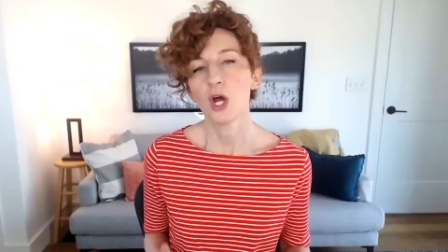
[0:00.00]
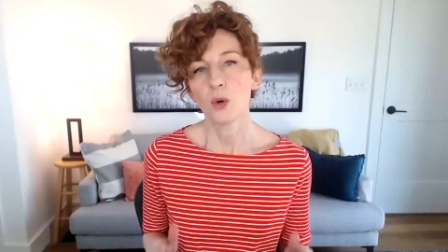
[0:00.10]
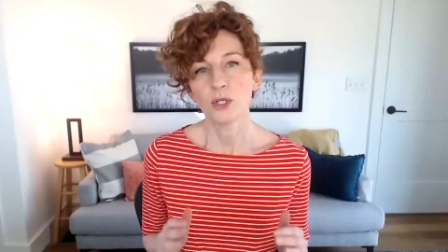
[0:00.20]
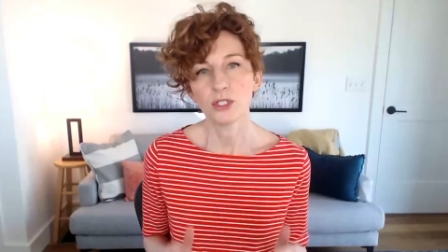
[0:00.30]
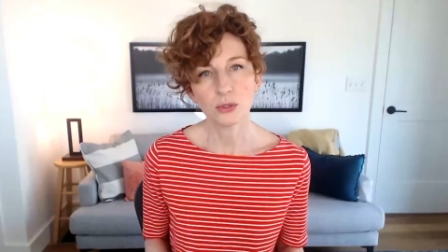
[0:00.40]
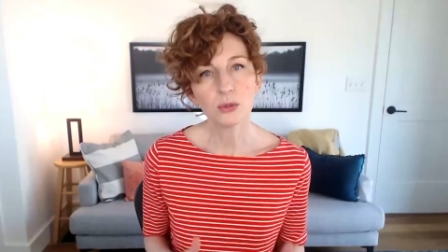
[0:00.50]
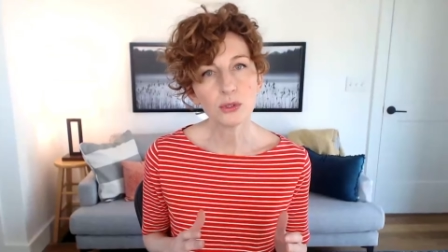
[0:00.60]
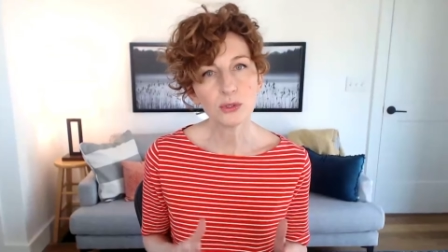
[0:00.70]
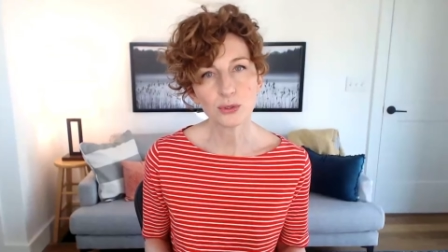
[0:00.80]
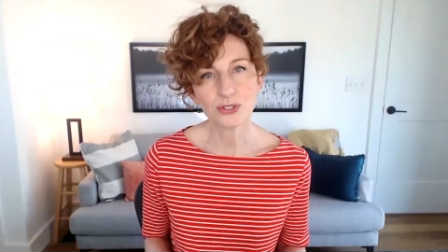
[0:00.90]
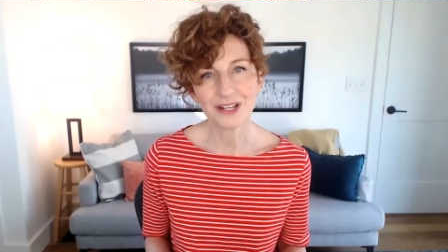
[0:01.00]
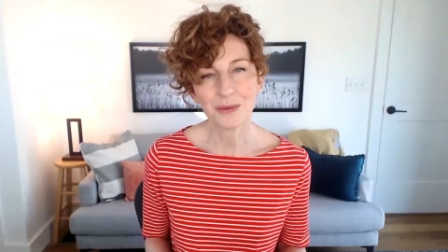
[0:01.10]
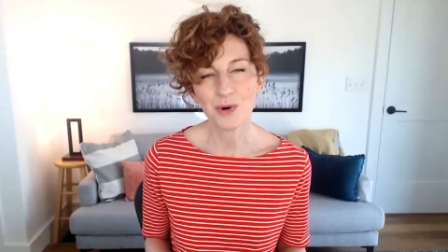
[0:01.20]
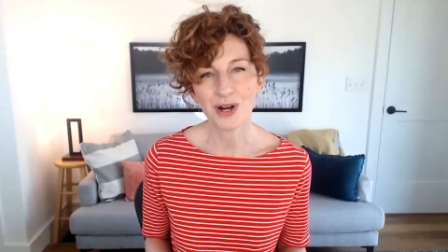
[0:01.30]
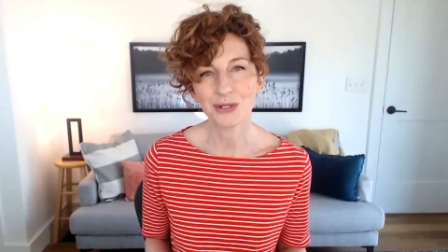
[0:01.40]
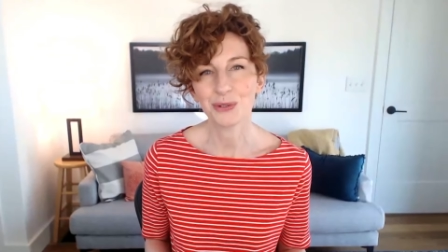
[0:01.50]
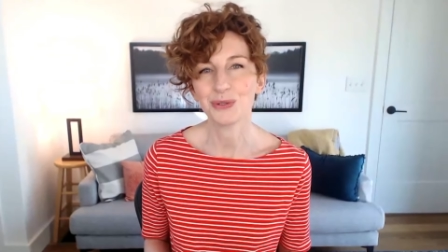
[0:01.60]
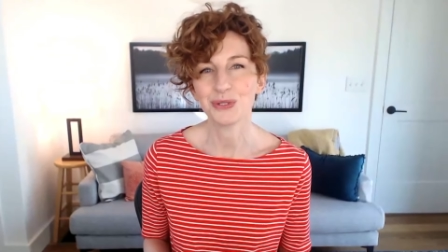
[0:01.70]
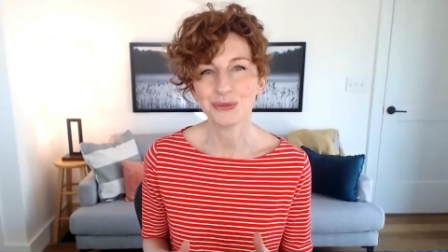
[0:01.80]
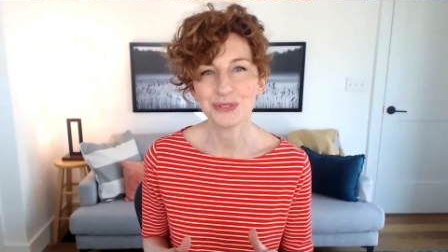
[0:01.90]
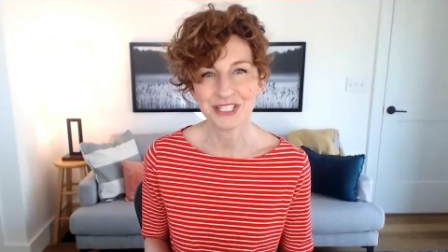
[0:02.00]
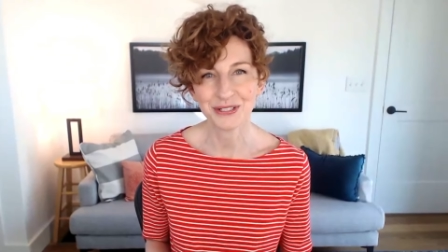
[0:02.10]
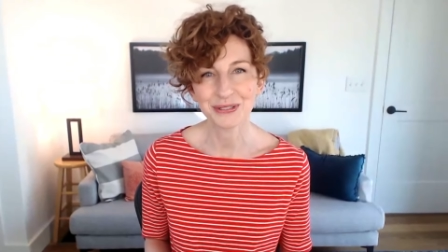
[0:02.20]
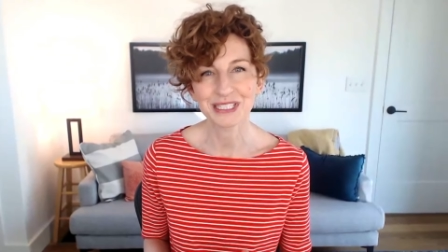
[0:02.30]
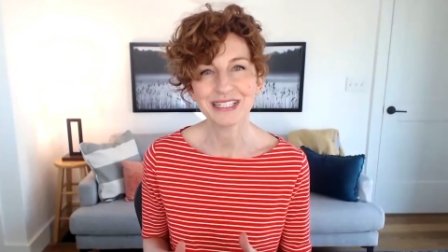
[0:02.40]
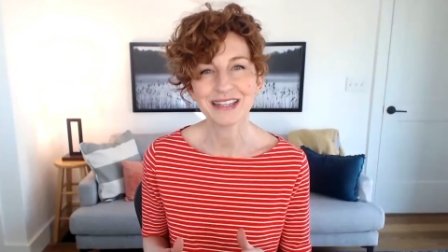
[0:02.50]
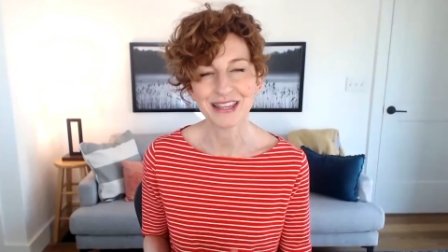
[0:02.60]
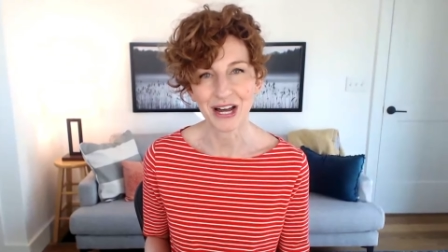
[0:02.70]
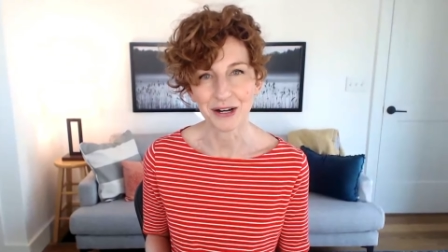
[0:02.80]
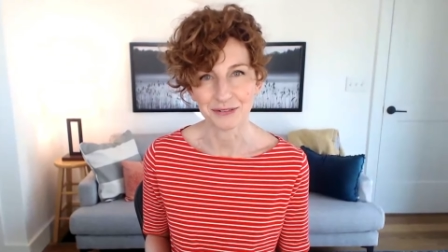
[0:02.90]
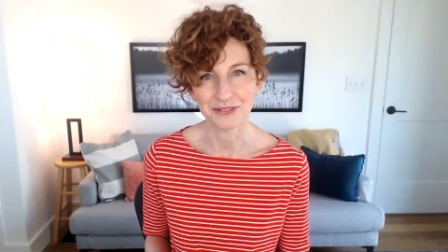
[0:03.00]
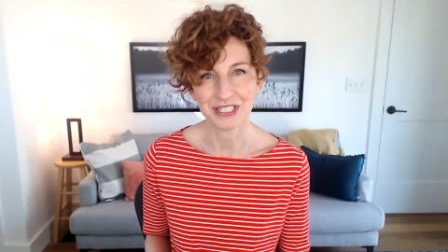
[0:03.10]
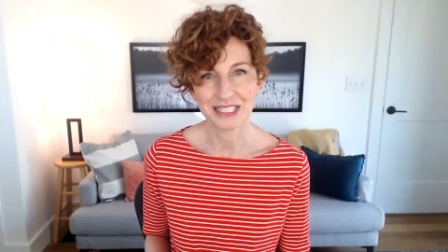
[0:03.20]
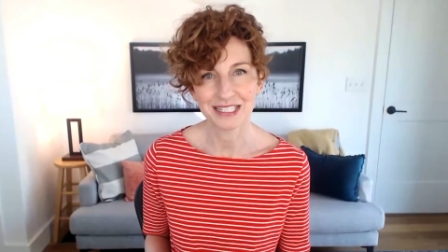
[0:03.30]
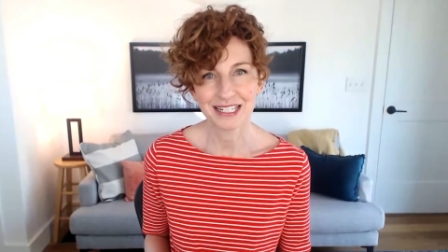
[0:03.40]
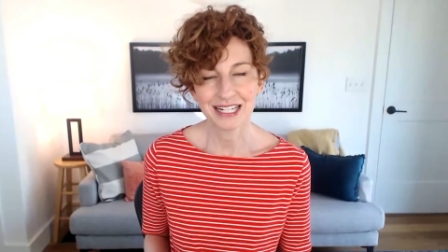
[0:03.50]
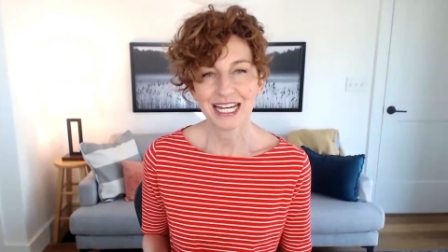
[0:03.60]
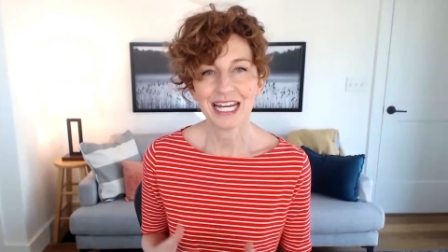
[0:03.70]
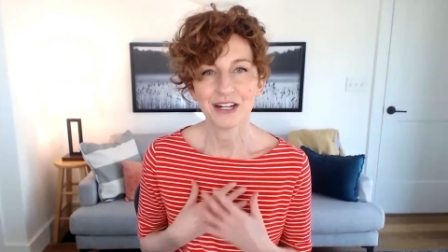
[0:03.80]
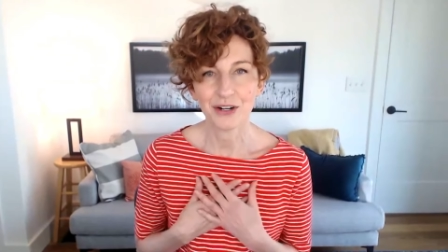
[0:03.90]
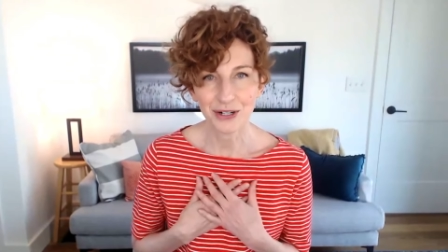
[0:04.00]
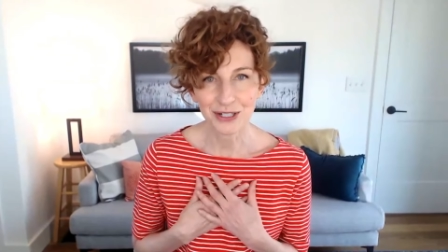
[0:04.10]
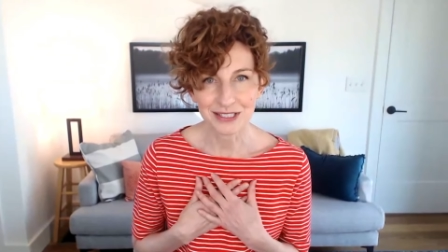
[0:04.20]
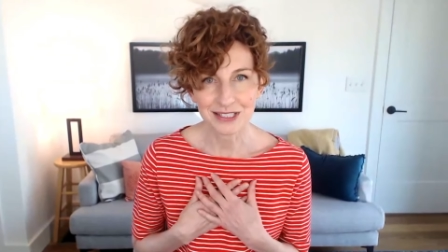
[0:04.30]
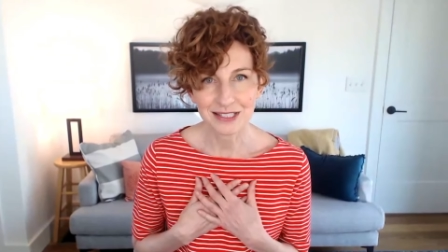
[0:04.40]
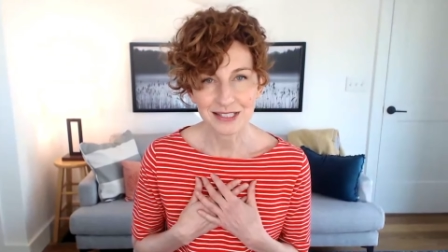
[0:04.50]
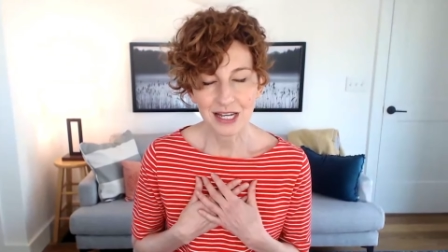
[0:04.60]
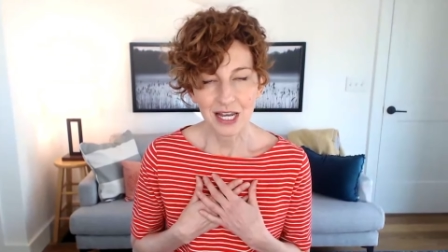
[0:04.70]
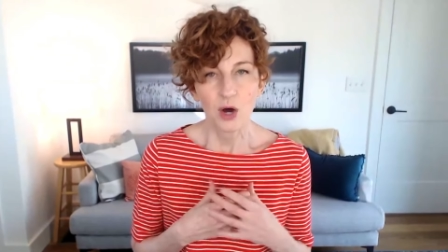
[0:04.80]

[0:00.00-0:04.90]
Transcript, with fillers: When you lose someone who you dearly loved, it hurts.